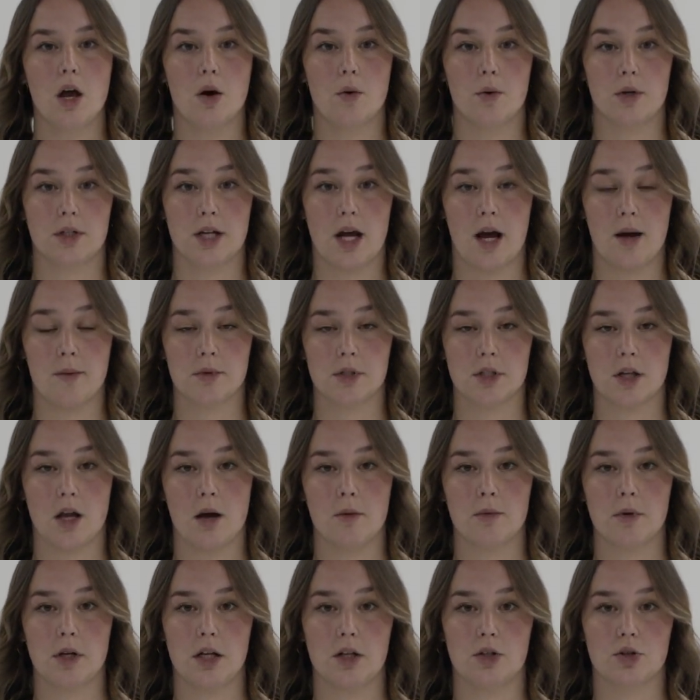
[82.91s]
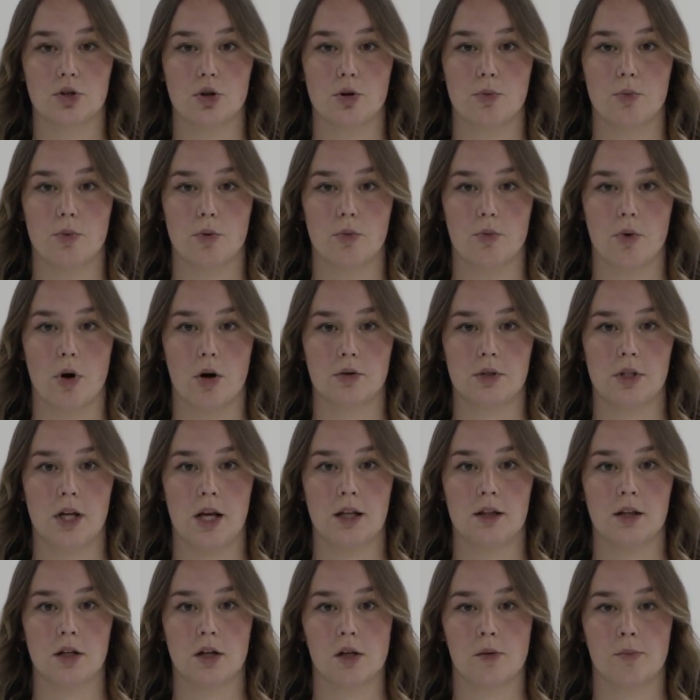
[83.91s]
When time is up, each group will
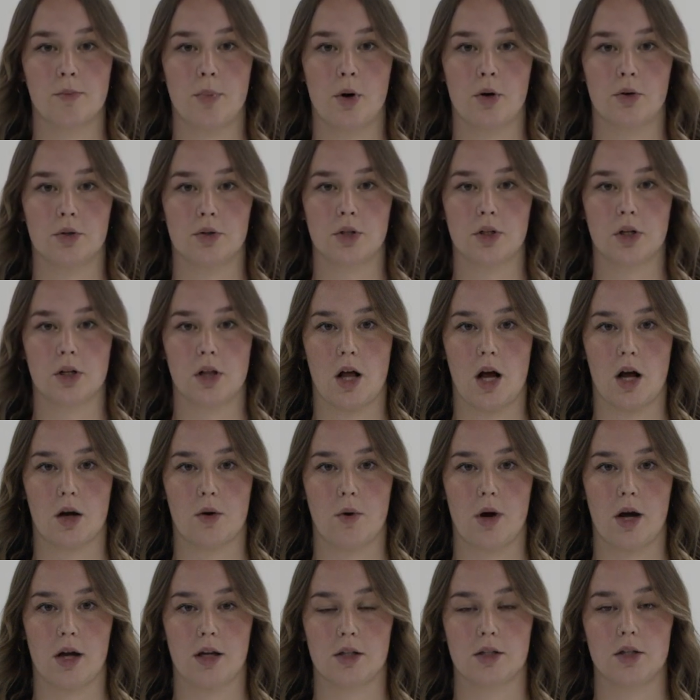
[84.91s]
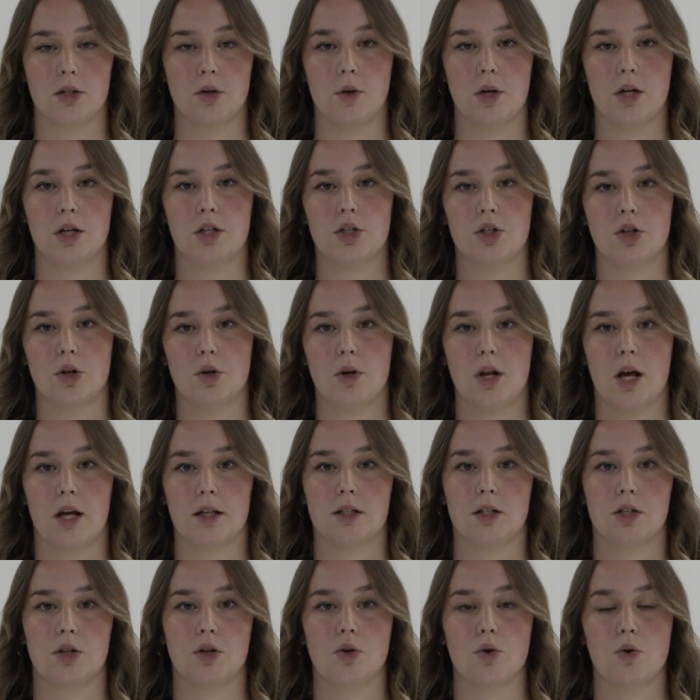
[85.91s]
rotate the poster clockwise, so each student
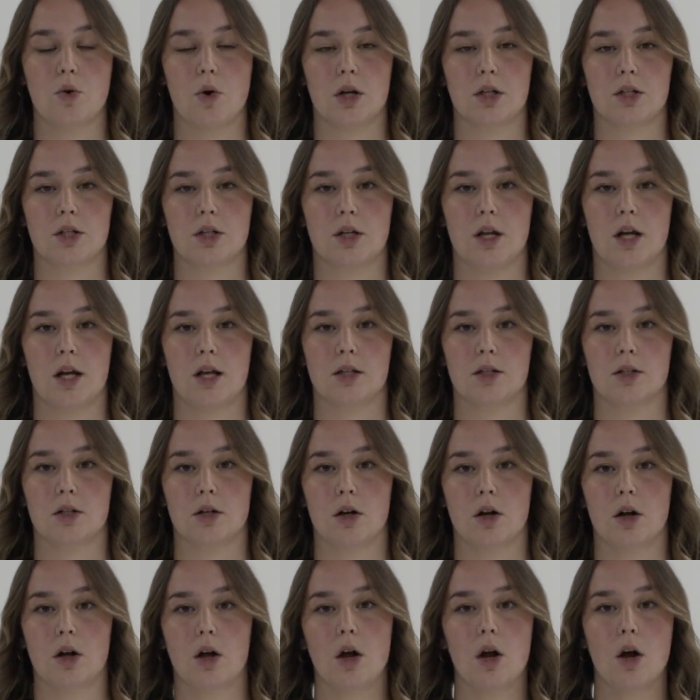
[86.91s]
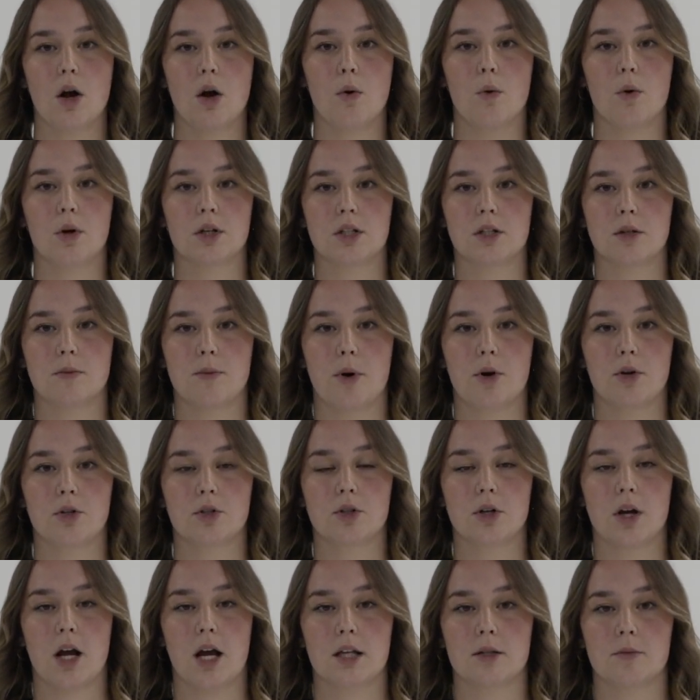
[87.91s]
has a new question to answer. Once the
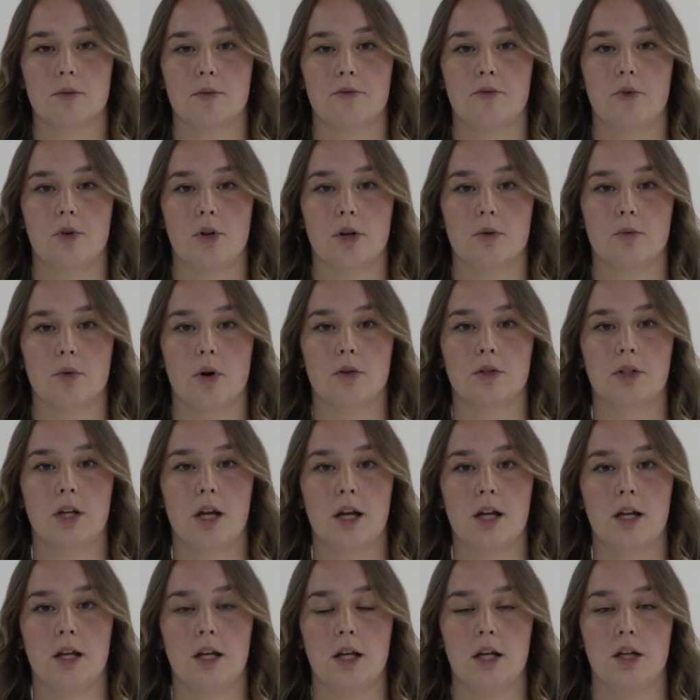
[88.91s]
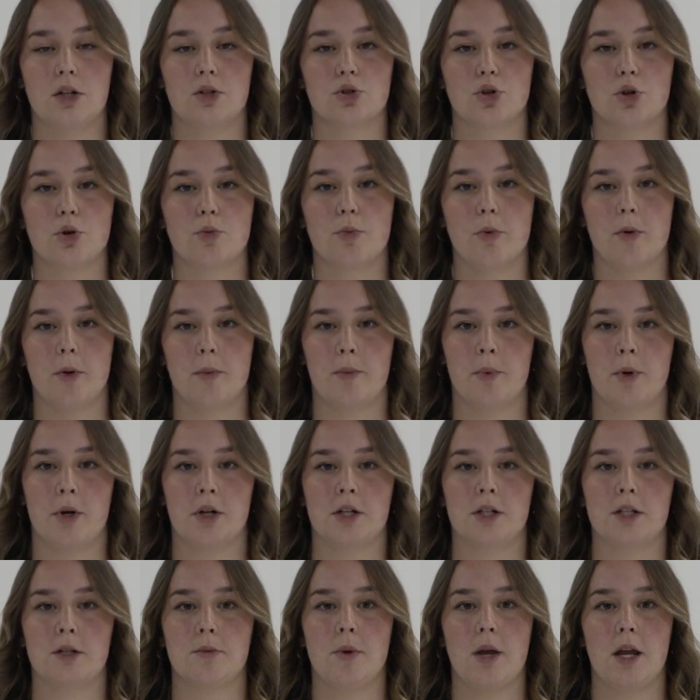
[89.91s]
poster has been fully rotated, each group will
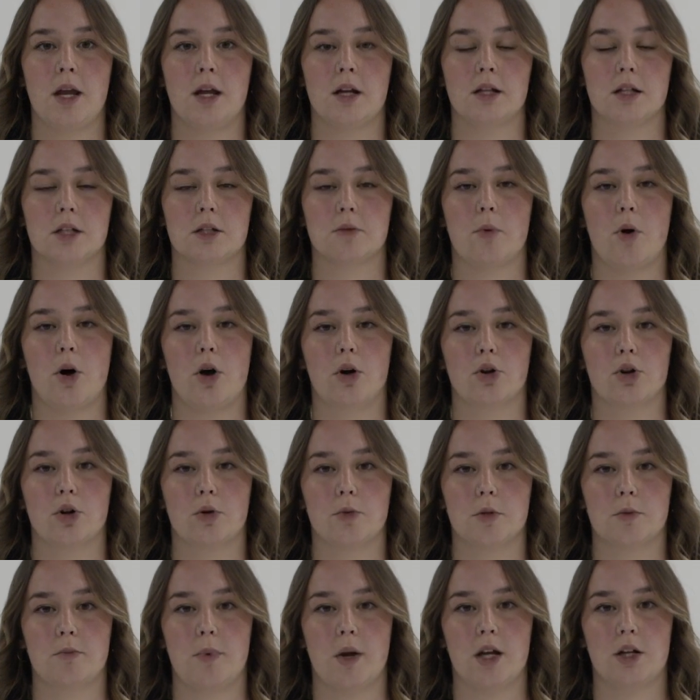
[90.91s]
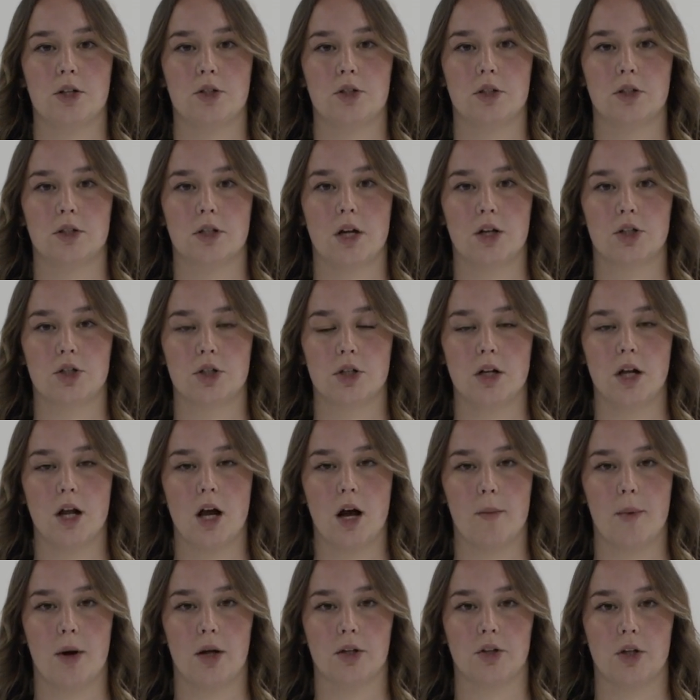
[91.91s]
participate in a small group Spanish discussion
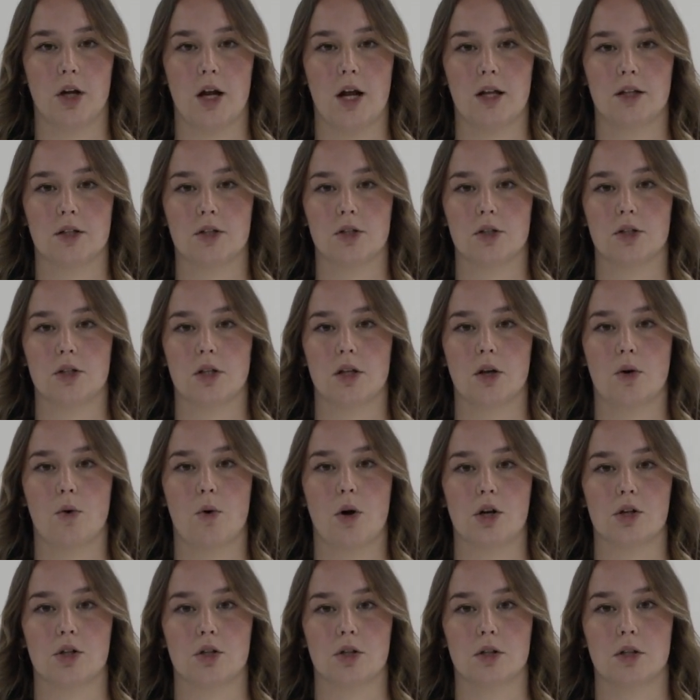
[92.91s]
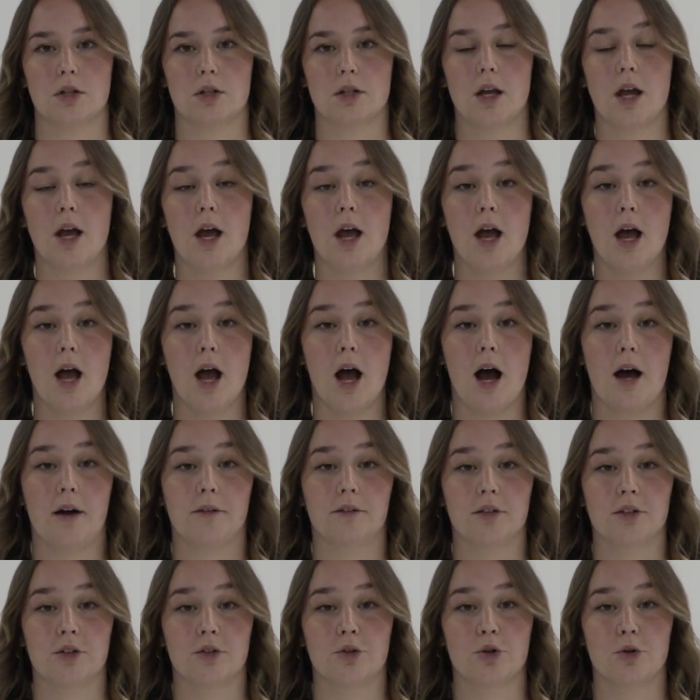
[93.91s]
about their answers to the questions.
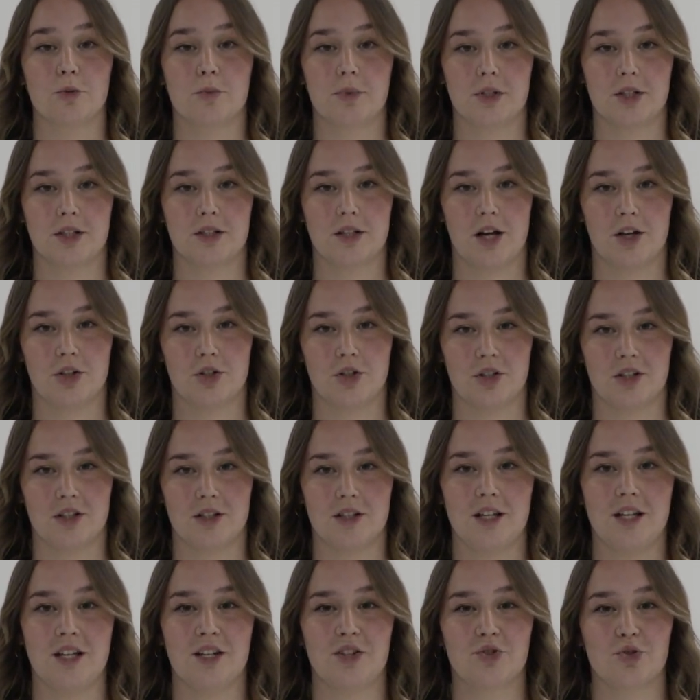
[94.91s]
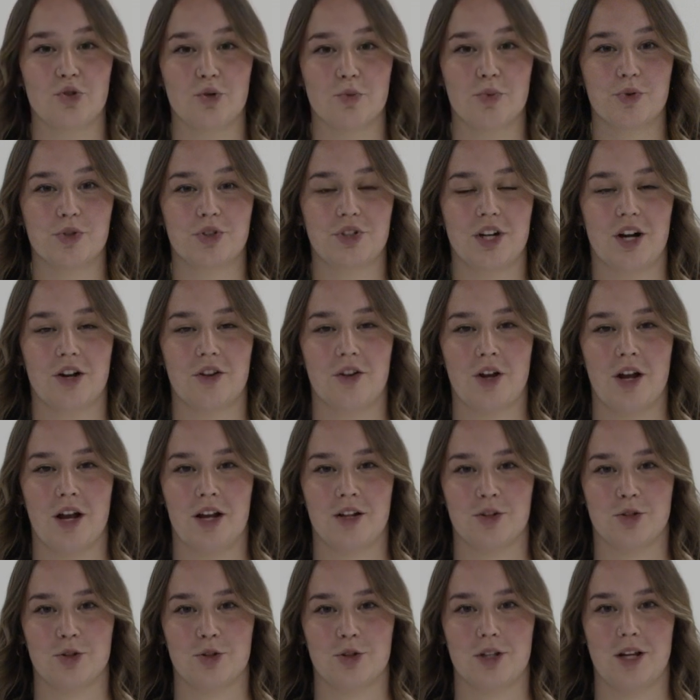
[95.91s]
After the group's discussions, each group will share their
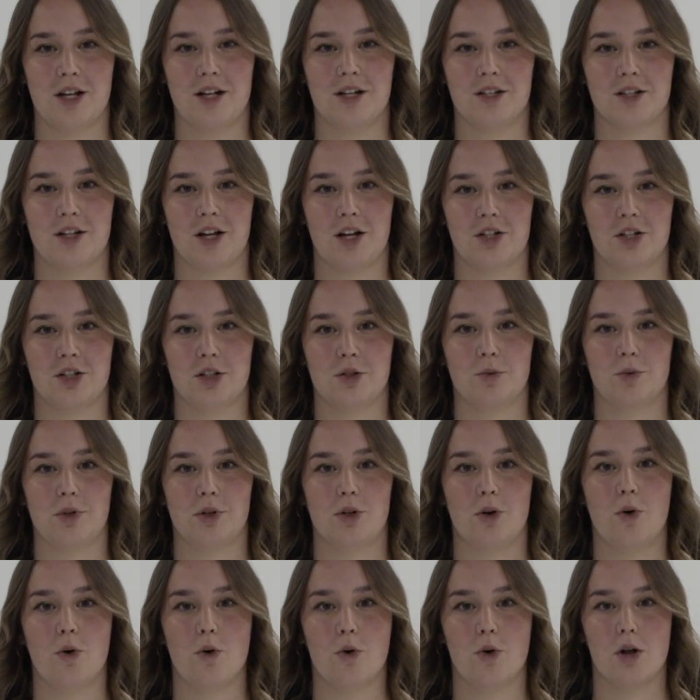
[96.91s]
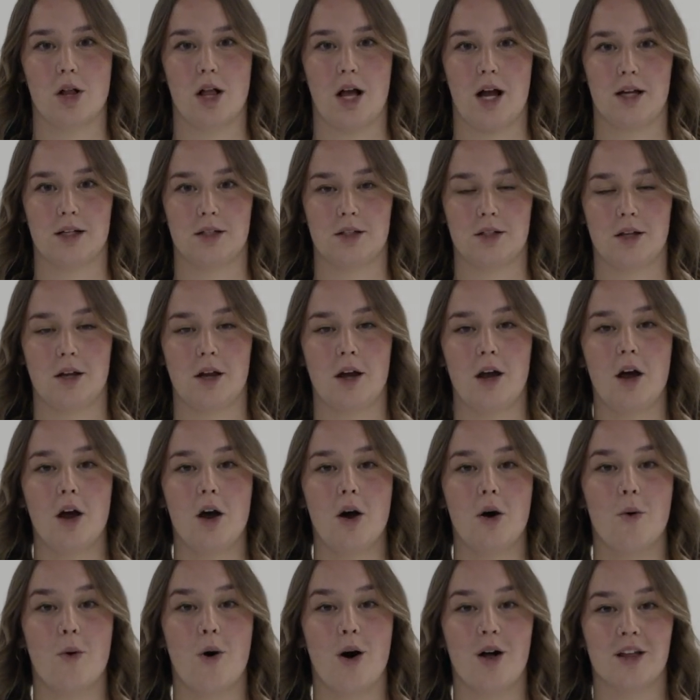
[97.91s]
answers and discussions with the whole class.
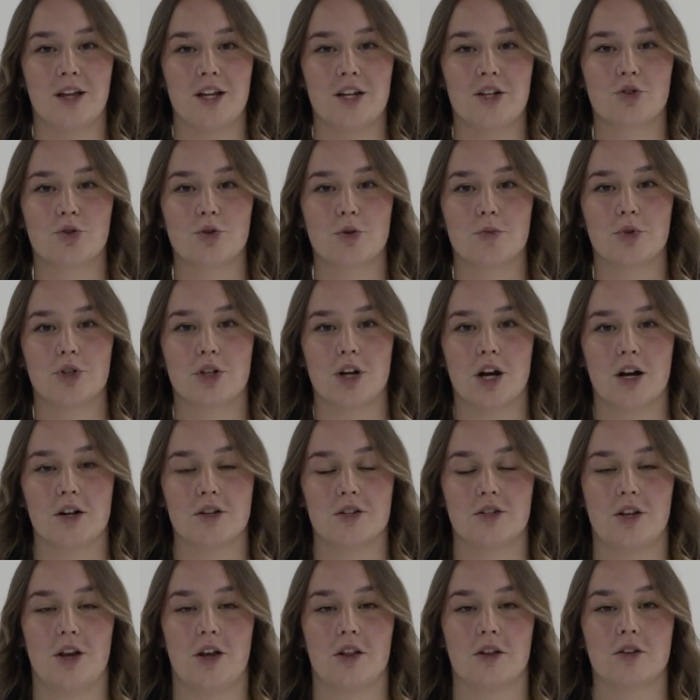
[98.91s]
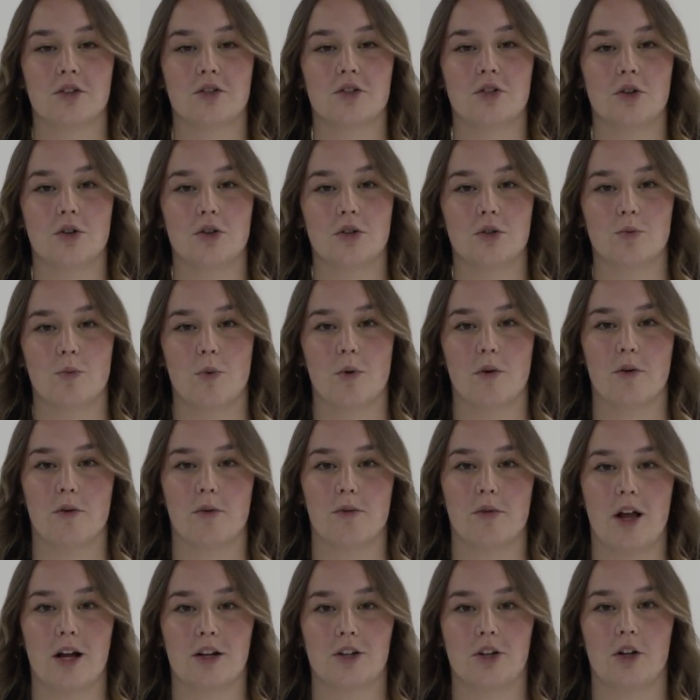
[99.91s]
While each group shares, the other students will
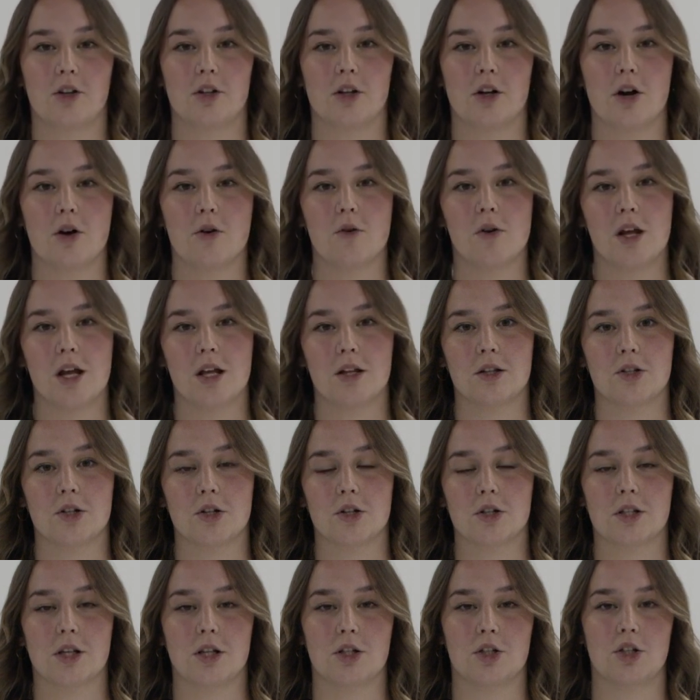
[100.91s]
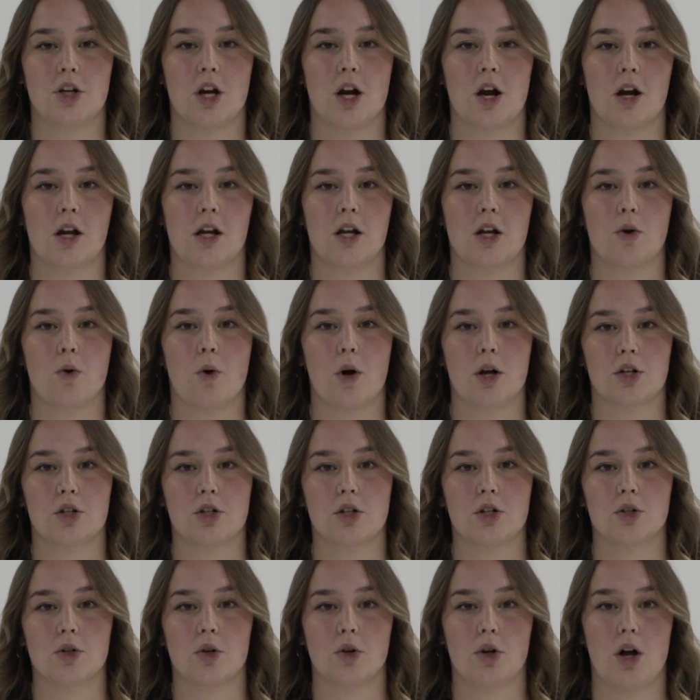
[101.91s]
reflect on their own answers and share any
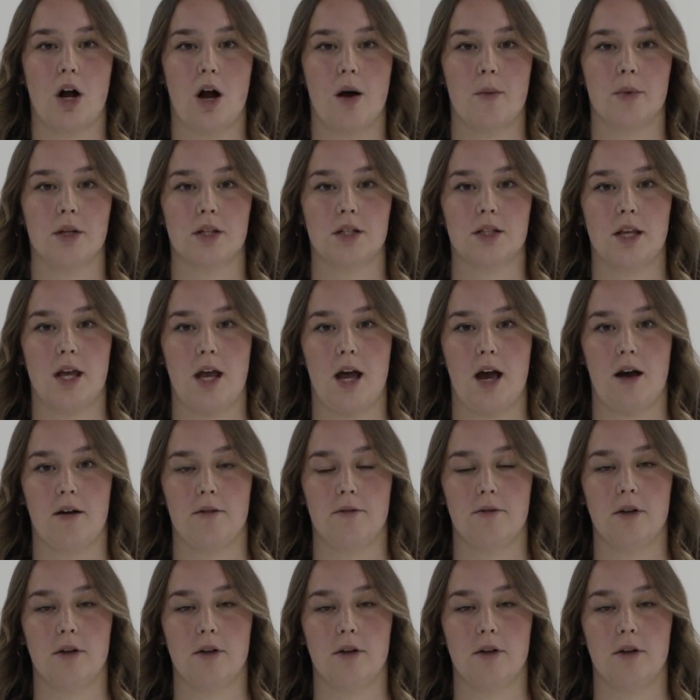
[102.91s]
questions or comments they have.